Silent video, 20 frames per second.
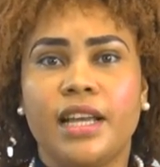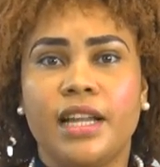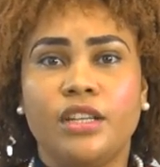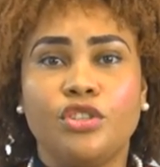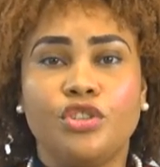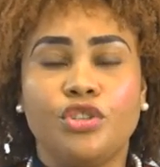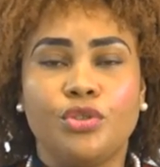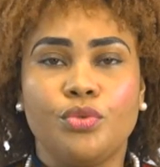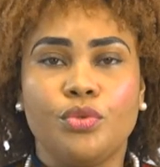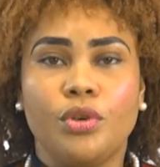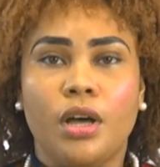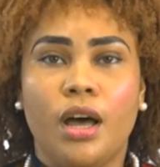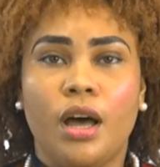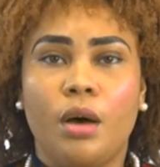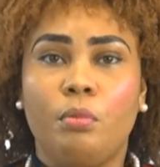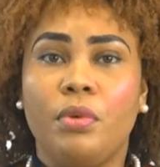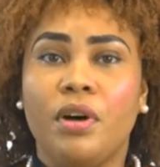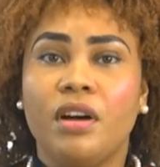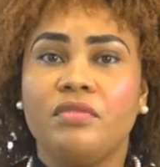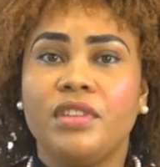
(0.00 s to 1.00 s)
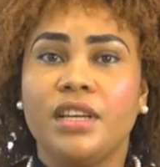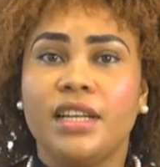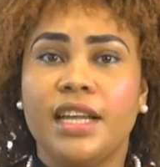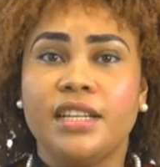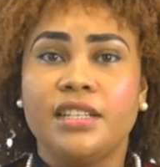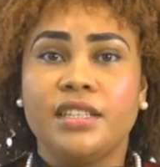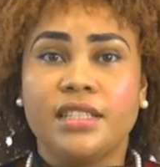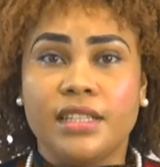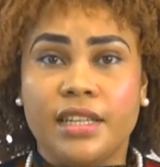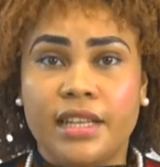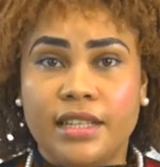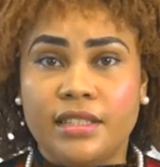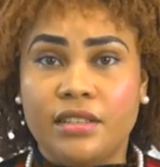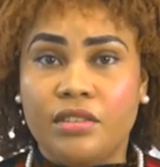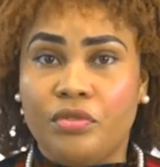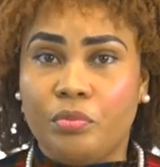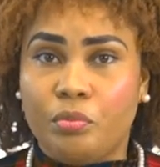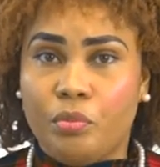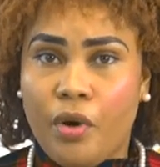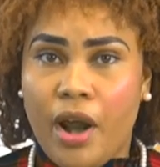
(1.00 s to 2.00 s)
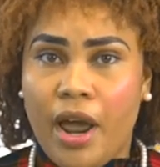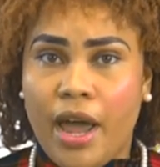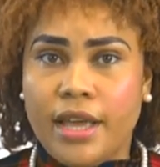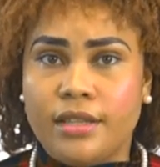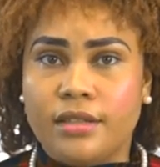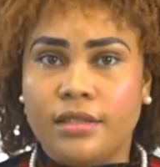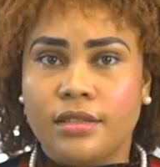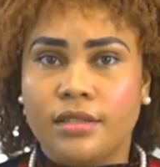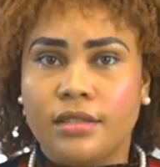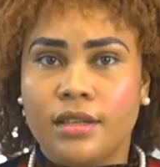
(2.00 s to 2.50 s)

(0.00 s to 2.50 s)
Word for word: selling sugar above the legislative price.